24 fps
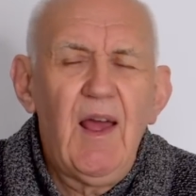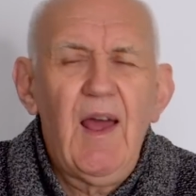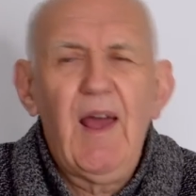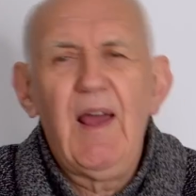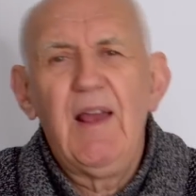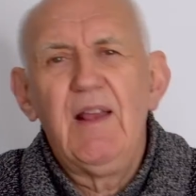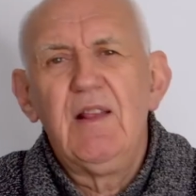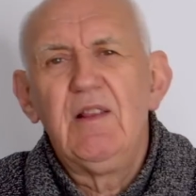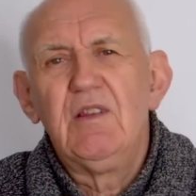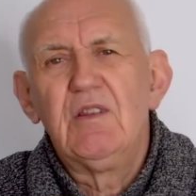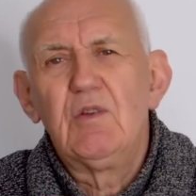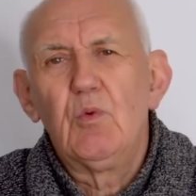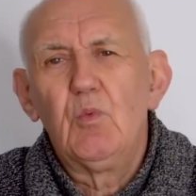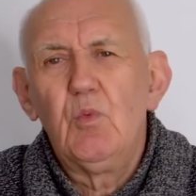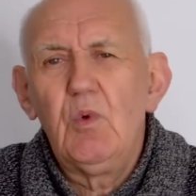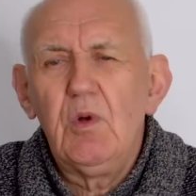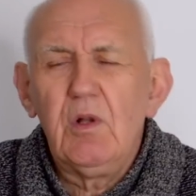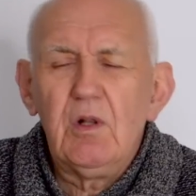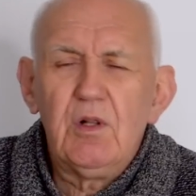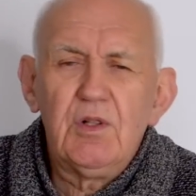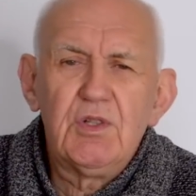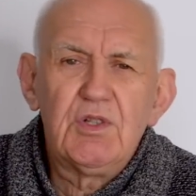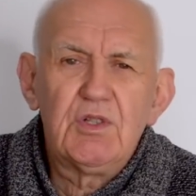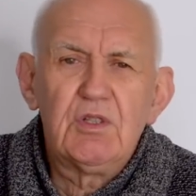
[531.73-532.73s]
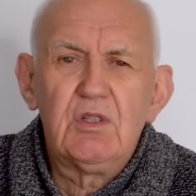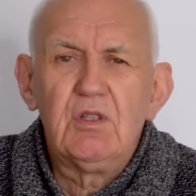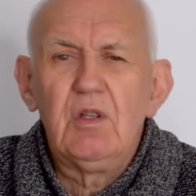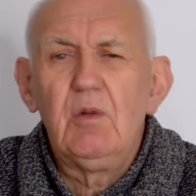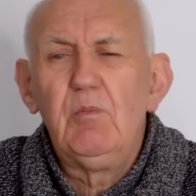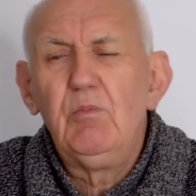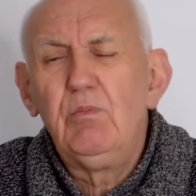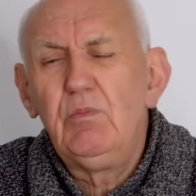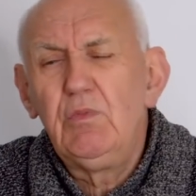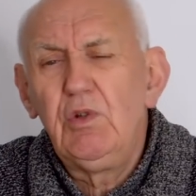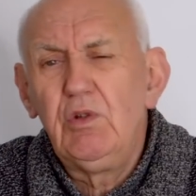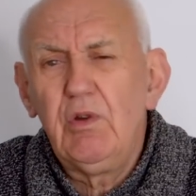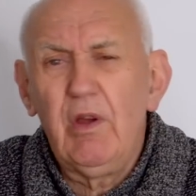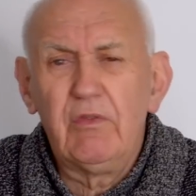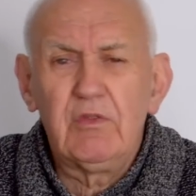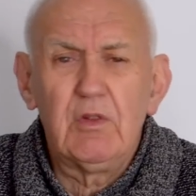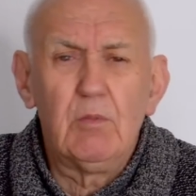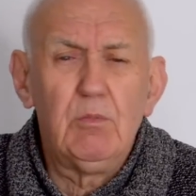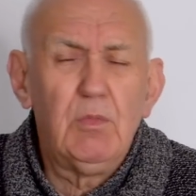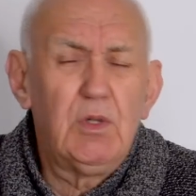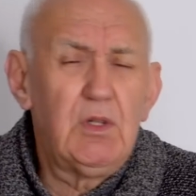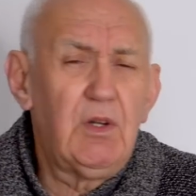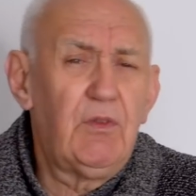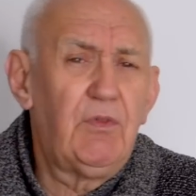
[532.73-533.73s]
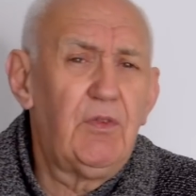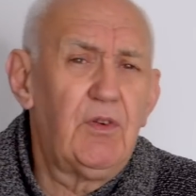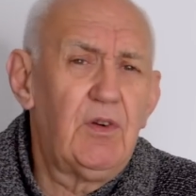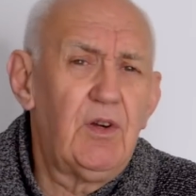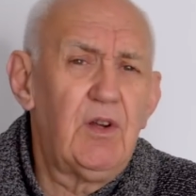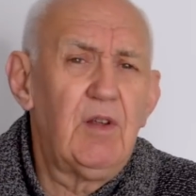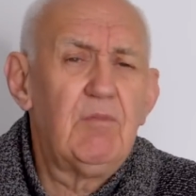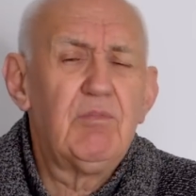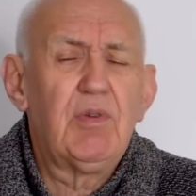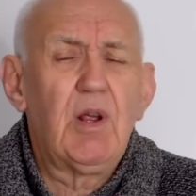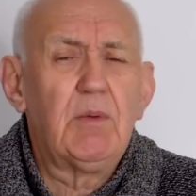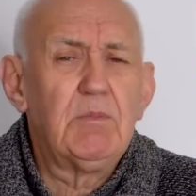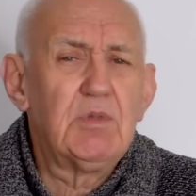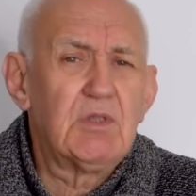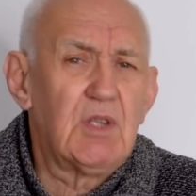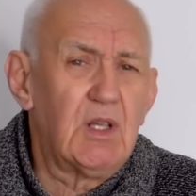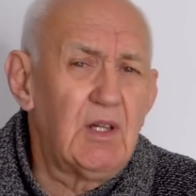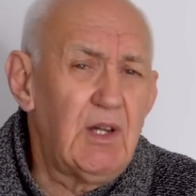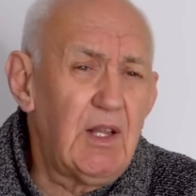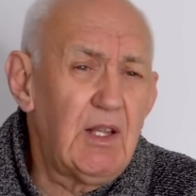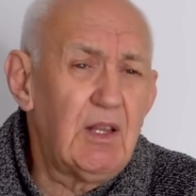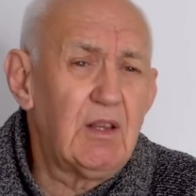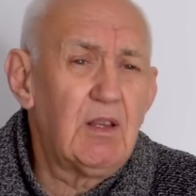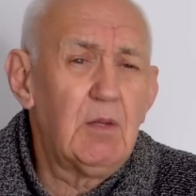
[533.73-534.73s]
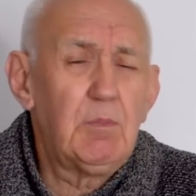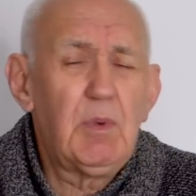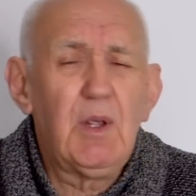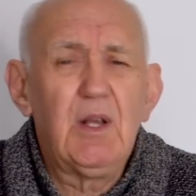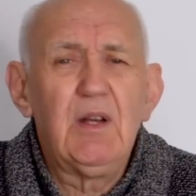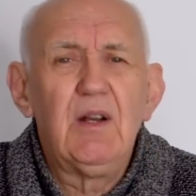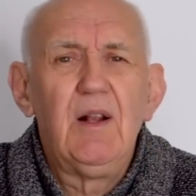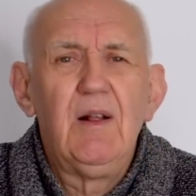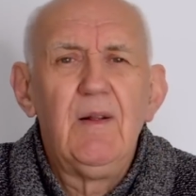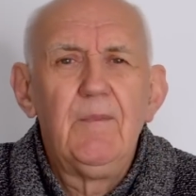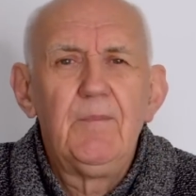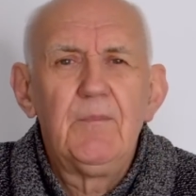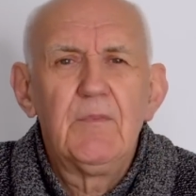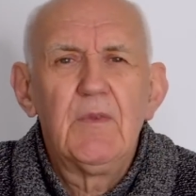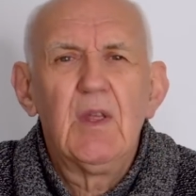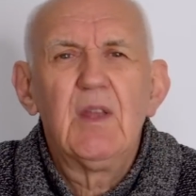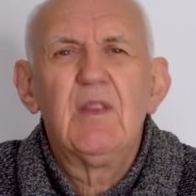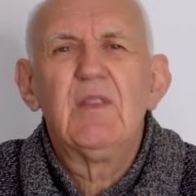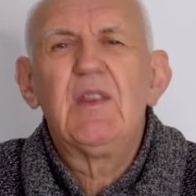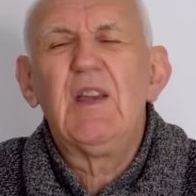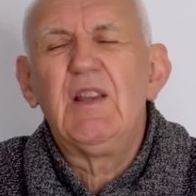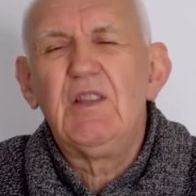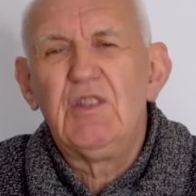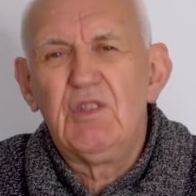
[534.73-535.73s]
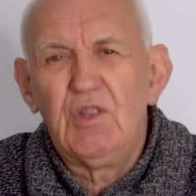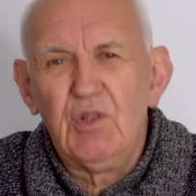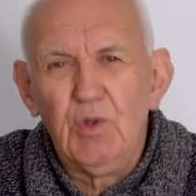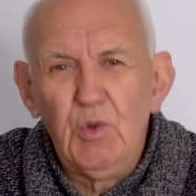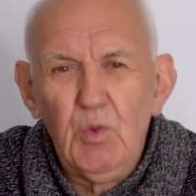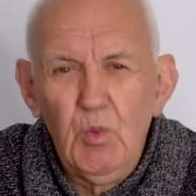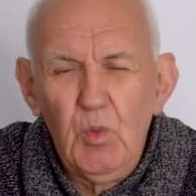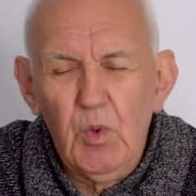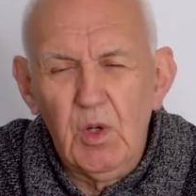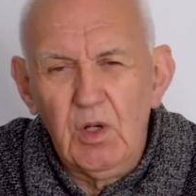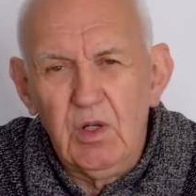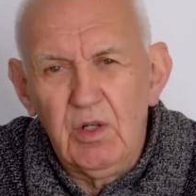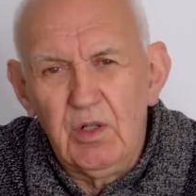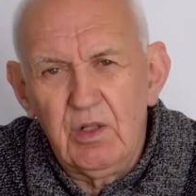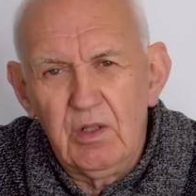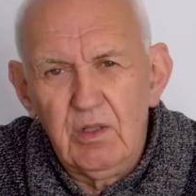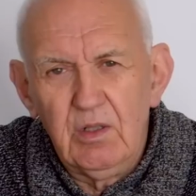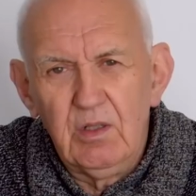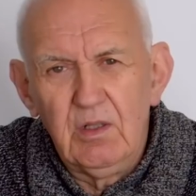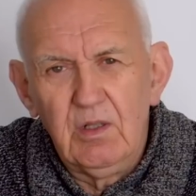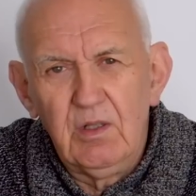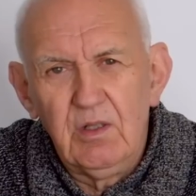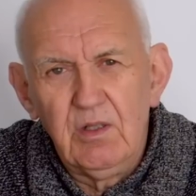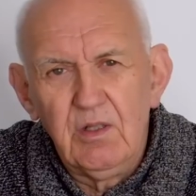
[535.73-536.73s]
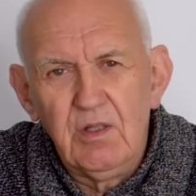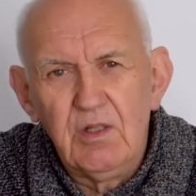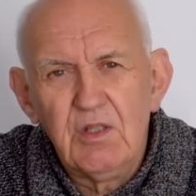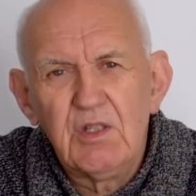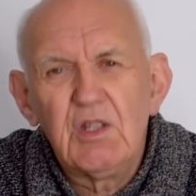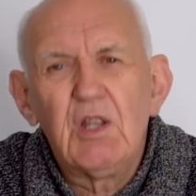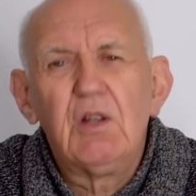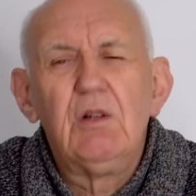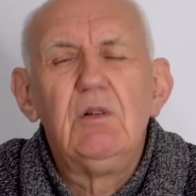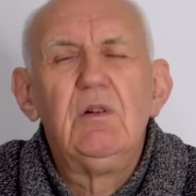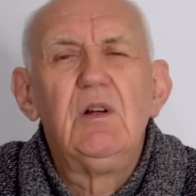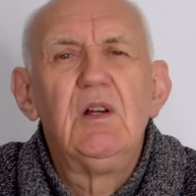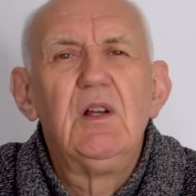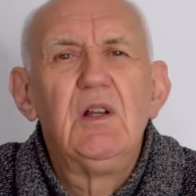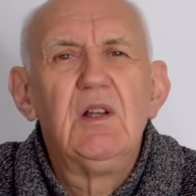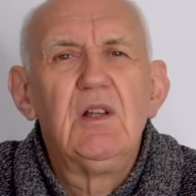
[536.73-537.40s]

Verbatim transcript: and whilst the, you have to modify perhaps the length a bit, they do work. So